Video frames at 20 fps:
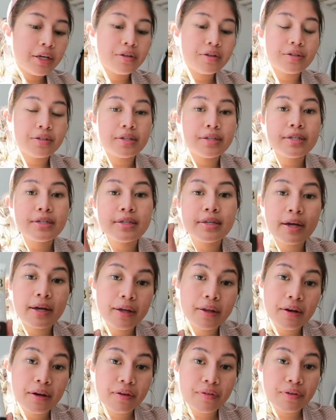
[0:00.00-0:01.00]
I use this.
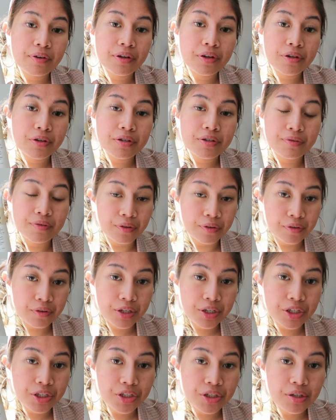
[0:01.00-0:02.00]
I never use
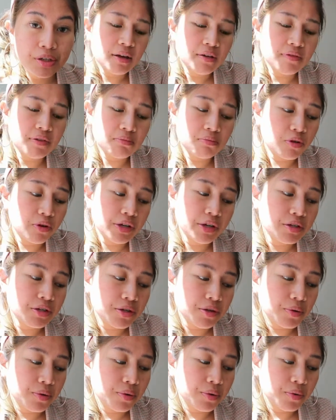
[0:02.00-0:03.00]
foundation. If I'm going
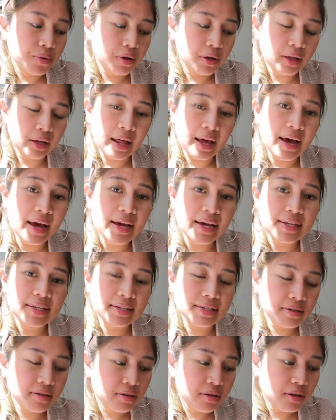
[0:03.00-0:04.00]
to
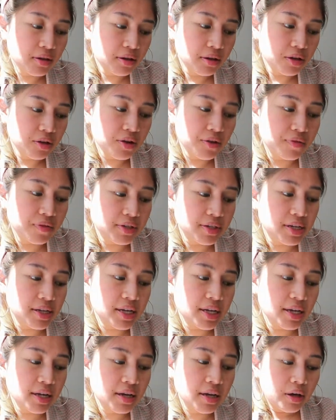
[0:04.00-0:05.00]
class,
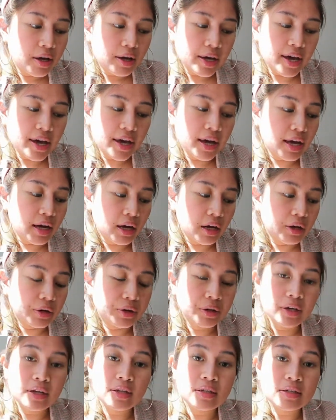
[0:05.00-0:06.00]
university, hang
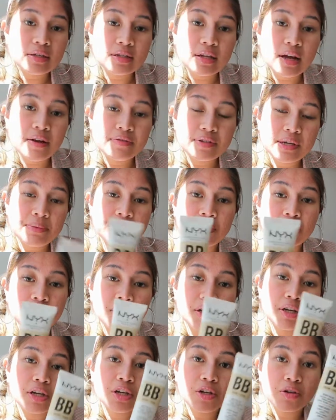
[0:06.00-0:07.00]
out and stuff, so I'm just
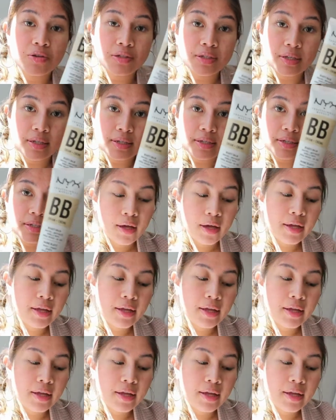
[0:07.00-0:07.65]
gonna use this.